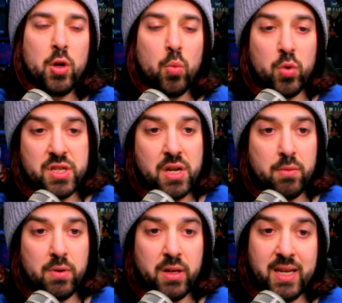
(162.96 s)
was
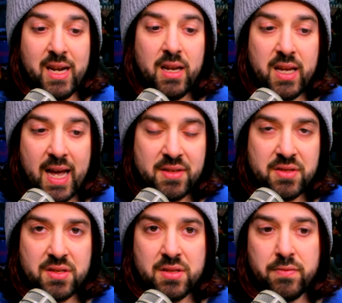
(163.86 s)
getting
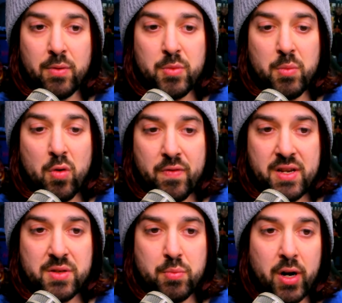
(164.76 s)
guests from the
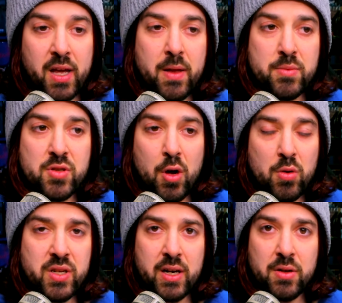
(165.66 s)
movies, bringing them to the
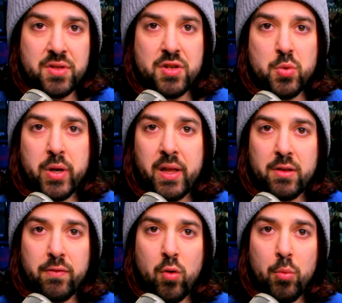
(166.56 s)
hotels, and doing like
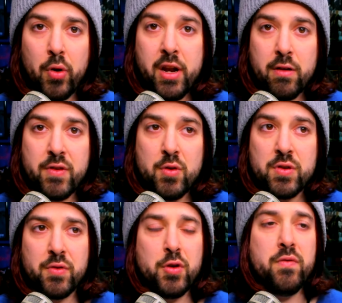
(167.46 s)
the formal interviews
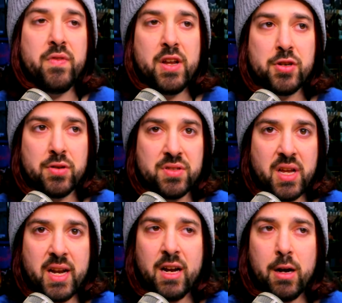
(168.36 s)
for new features,
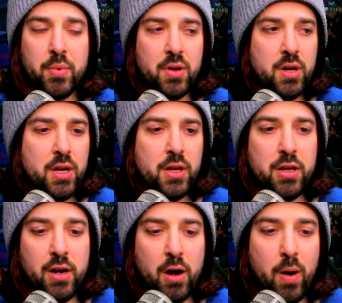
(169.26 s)
setting up,
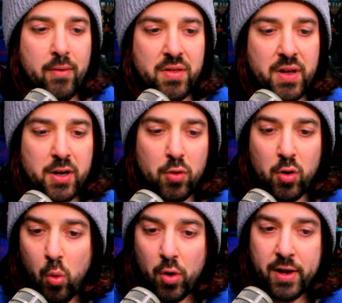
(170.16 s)
you know, everything to
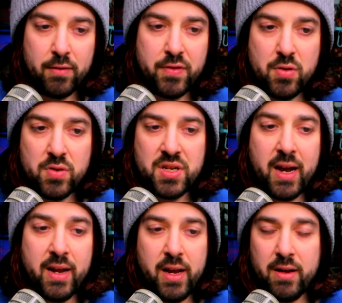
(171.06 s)
record interviews
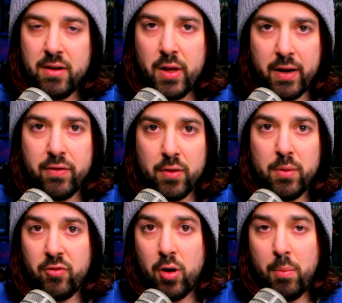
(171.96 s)
and, and like for the
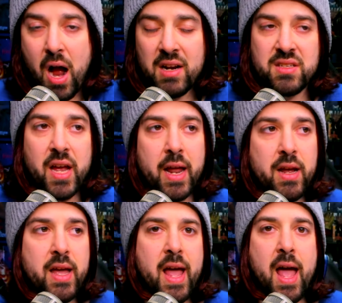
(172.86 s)
for a box set.
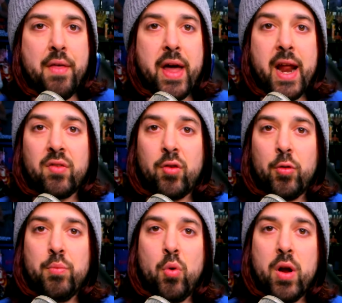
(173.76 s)
And then at a
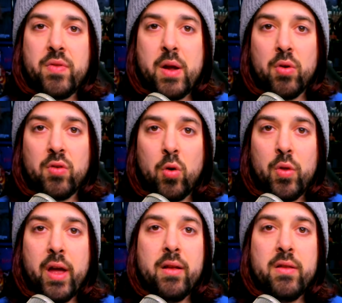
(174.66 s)
certain point, they were
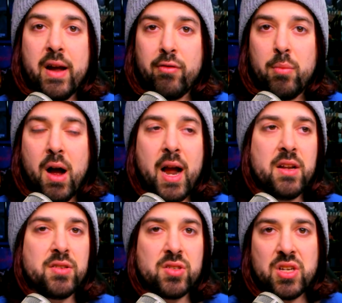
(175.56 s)
told, "Never mind,
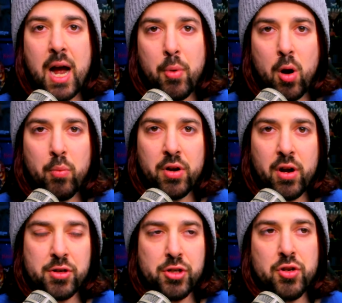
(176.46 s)
stop all
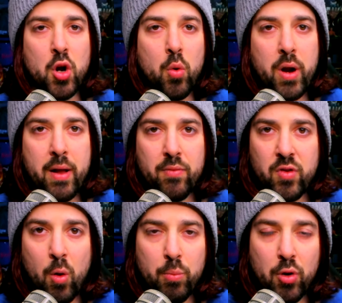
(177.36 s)
production. Don't
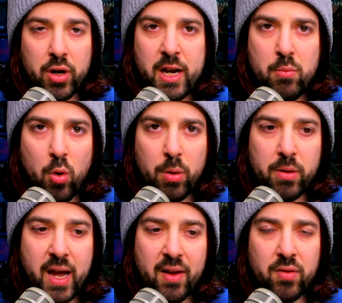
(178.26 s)
don't book any more
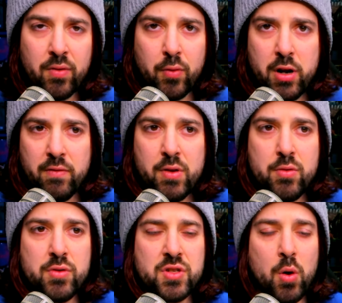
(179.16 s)
guests for
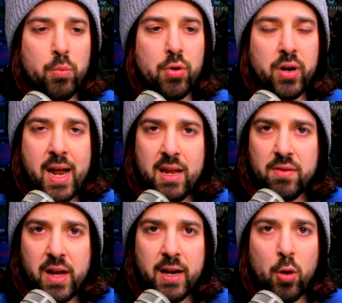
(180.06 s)
interviews. Don't book
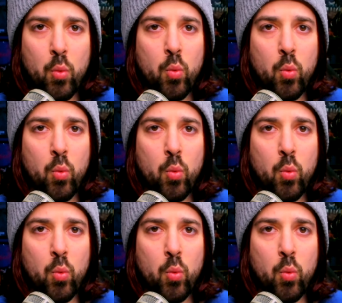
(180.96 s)
anything. Don't